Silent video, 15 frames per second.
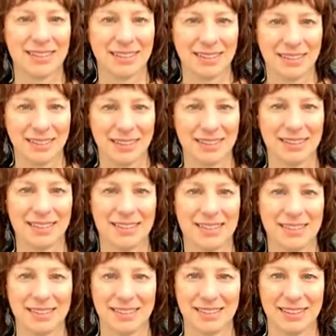
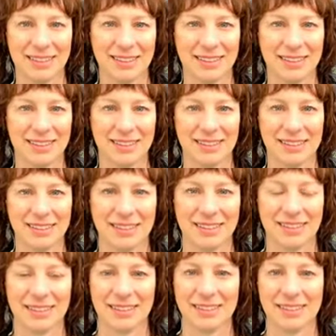
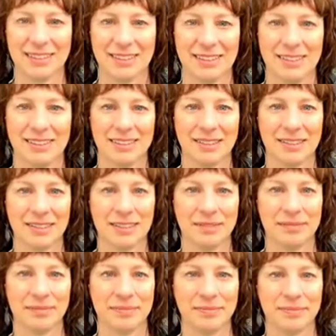
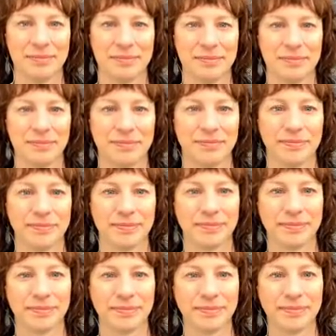
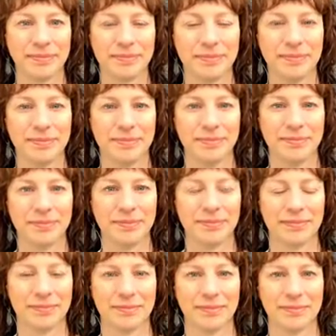
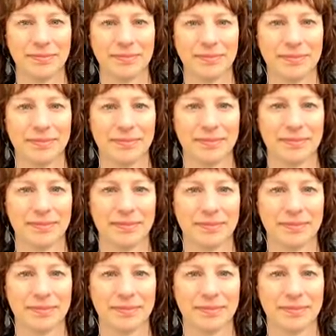(silent)